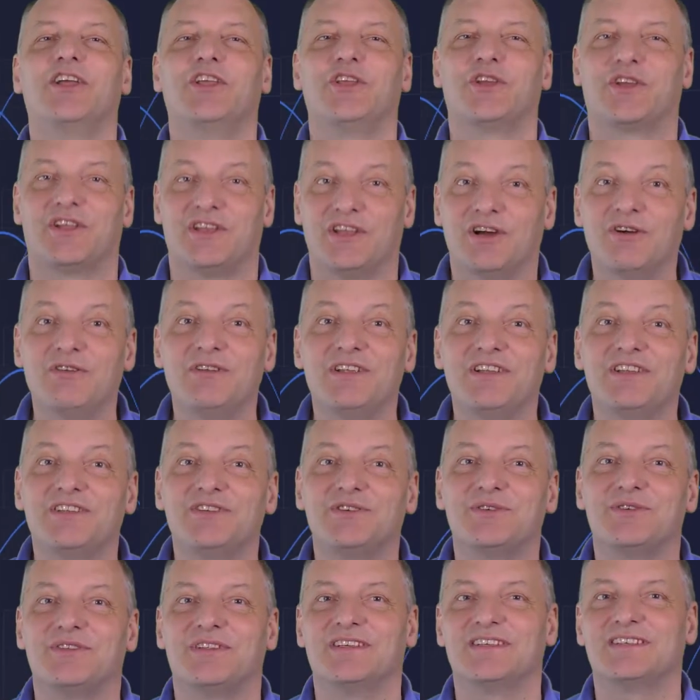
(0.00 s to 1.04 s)
You can only
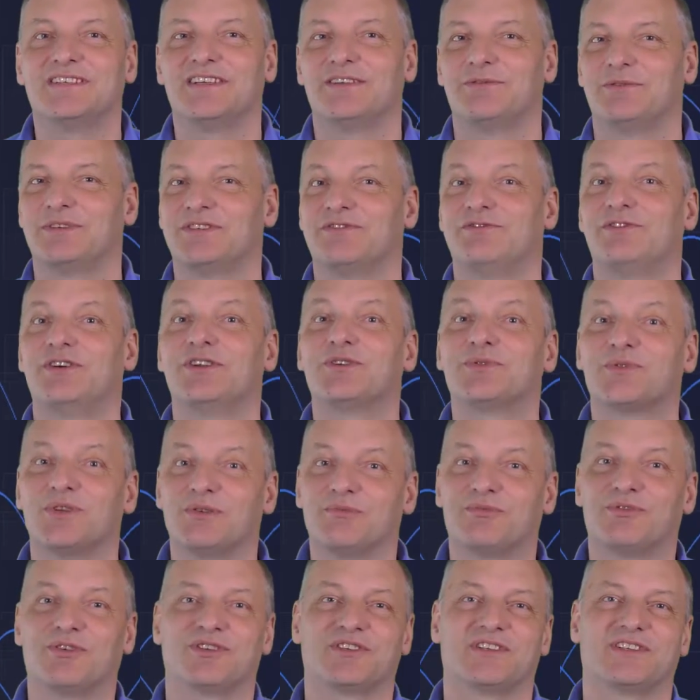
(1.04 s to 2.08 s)
do this with virtual
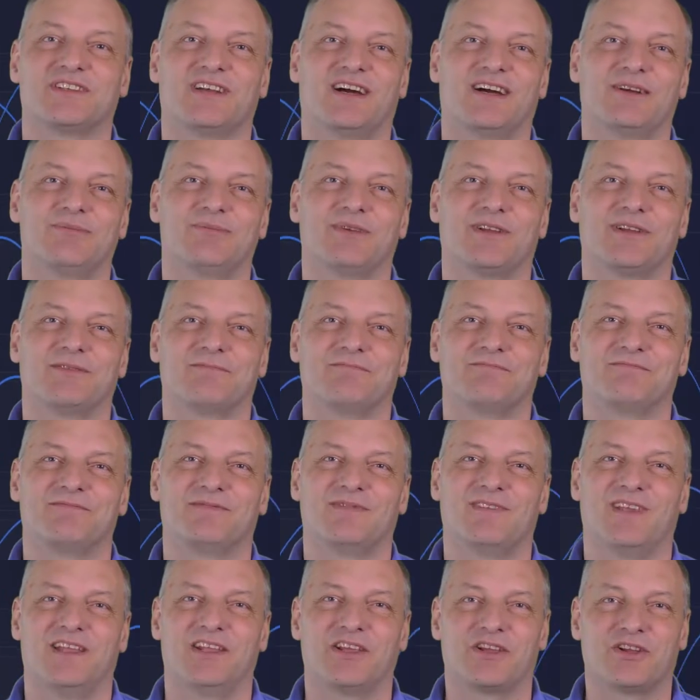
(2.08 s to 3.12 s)
prototyping.
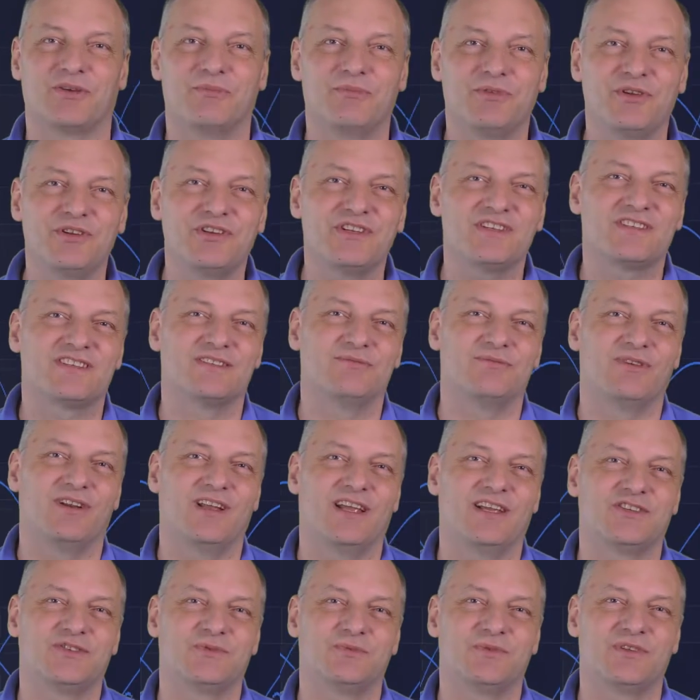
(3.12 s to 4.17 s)
In a computer
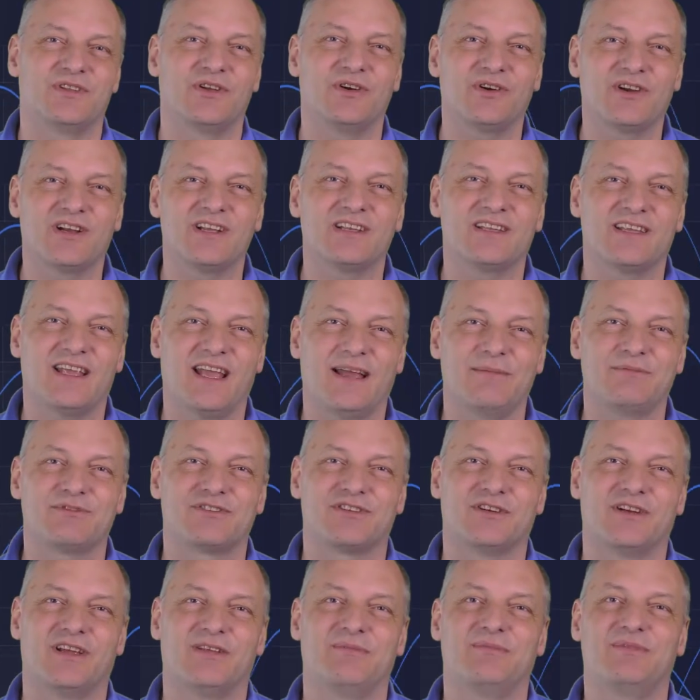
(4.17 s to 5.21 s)
simulation with OrCAD
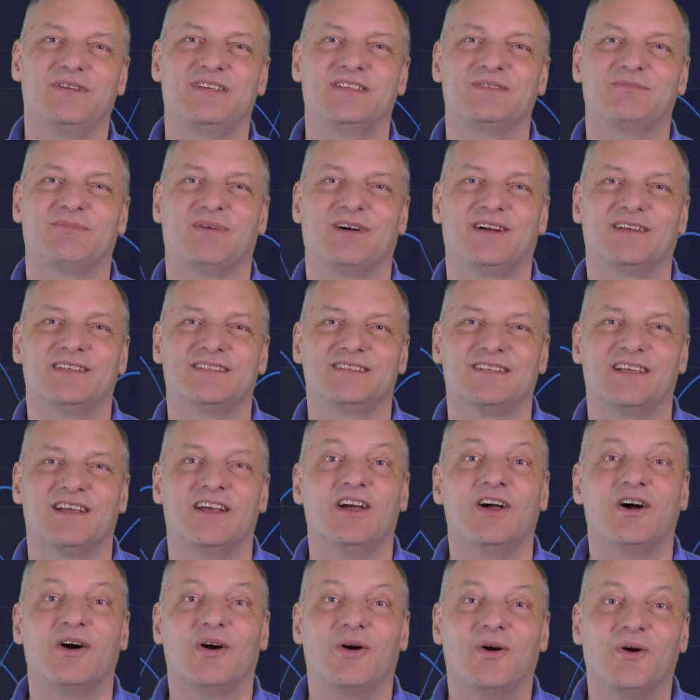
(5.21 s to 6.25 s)
Capture and PSPICE,
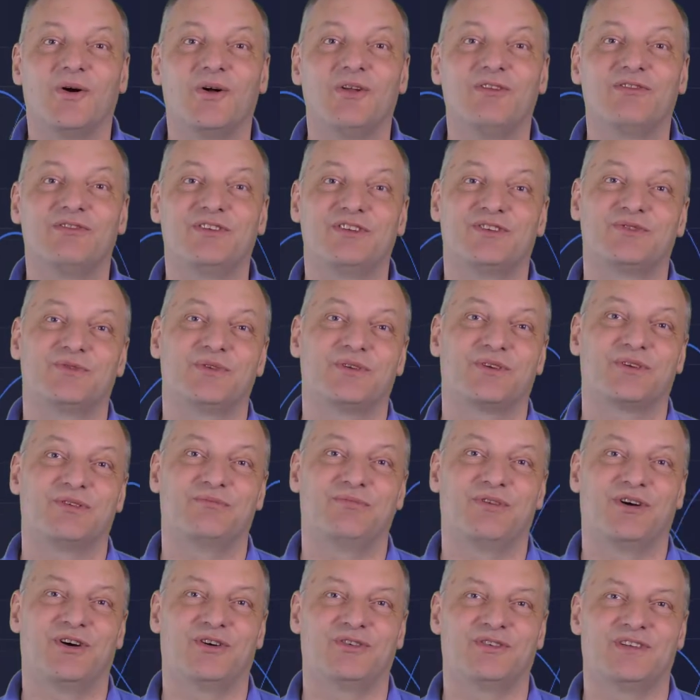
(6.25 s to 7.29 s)
all virtual
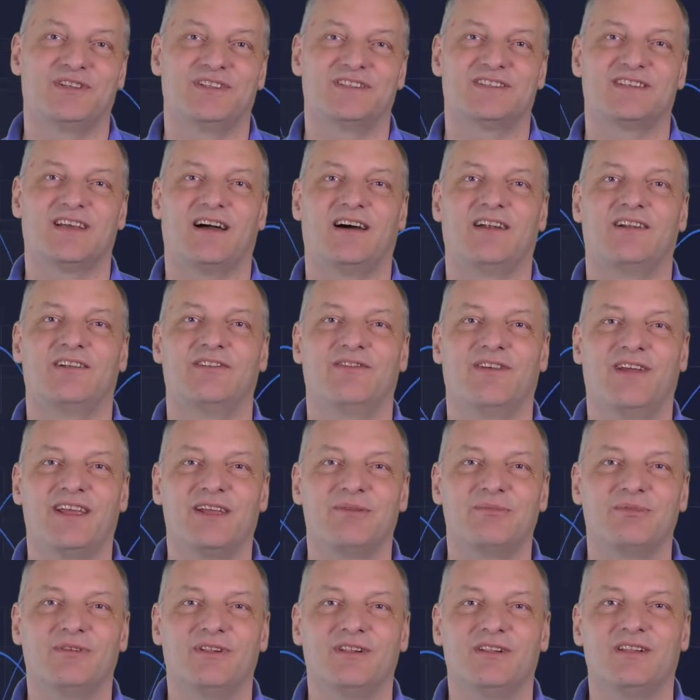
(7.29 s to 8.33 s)
components are
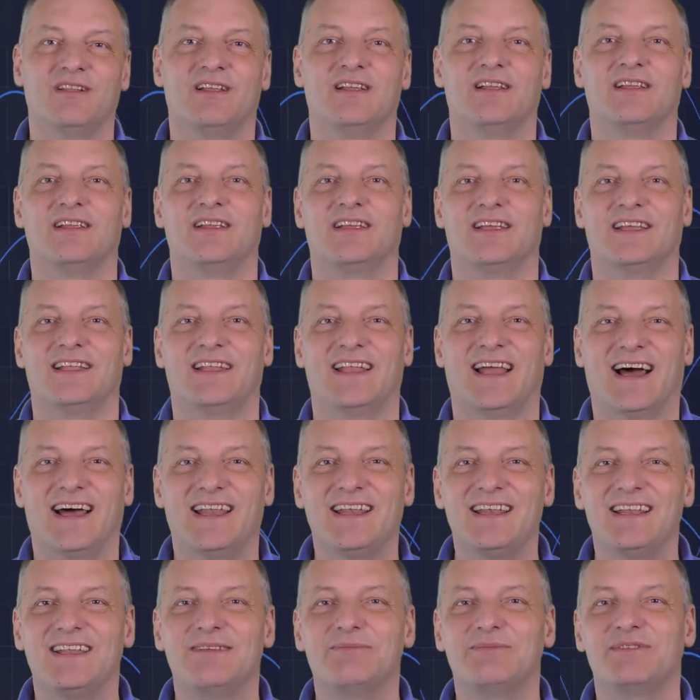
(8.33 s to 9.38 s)
available in
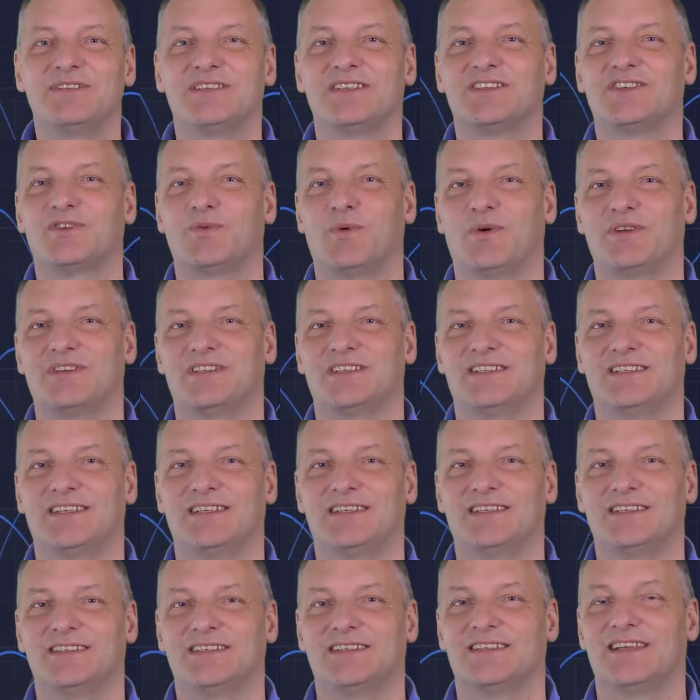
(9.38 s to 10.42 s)
unlimited
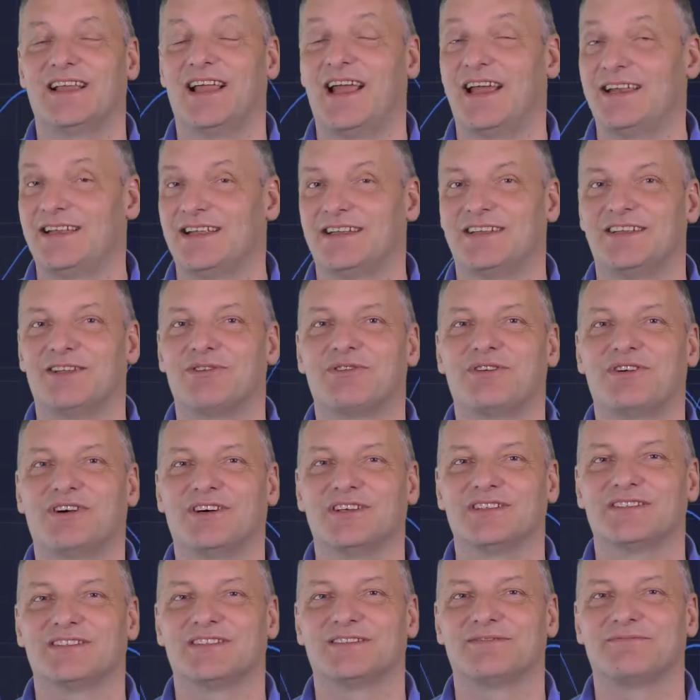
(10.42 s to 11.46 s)
quantities and at no
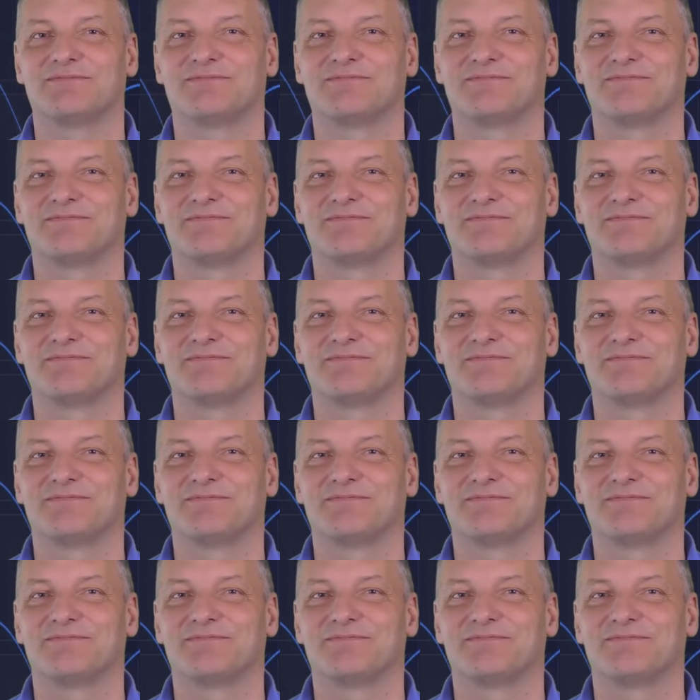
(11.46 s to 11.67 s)
cost.